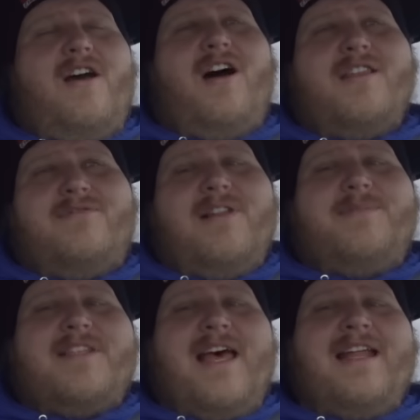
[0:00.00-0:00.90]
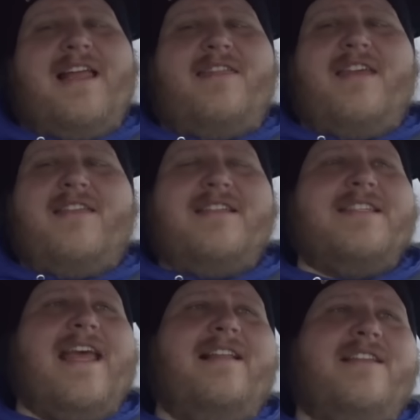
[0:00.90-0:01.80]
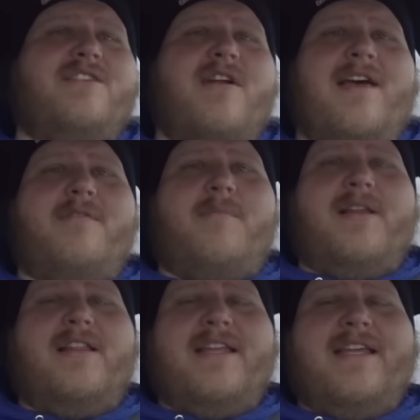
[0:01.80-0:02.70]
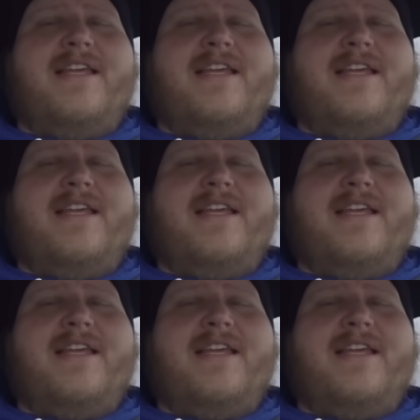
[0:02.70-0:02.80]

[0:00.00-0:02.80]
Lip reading: On the flip side, I think the daily drivability